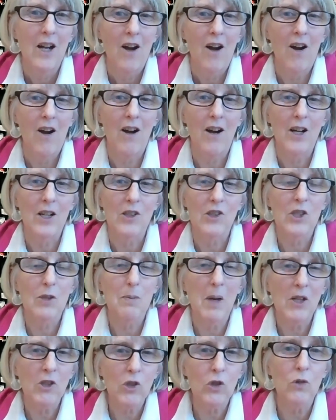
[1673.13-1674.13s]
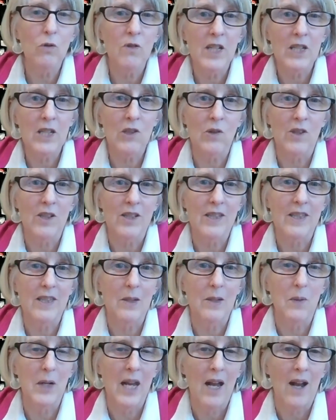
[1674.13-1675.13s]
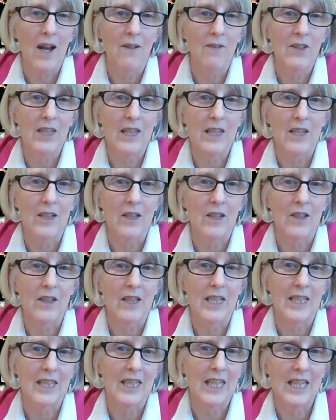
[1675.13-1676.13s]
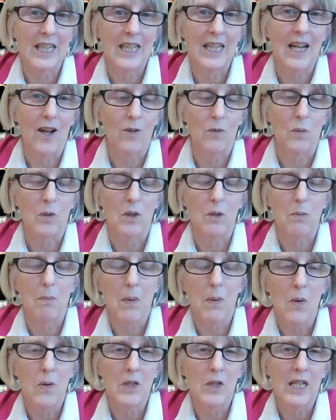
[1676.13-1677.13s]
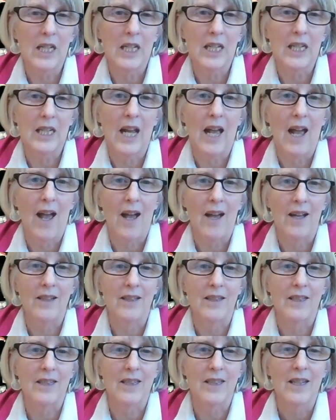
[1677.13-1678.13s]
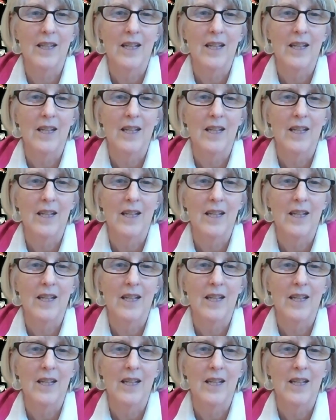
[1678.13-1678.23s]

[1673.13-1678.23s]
our special resource that we have here and getting out with boating and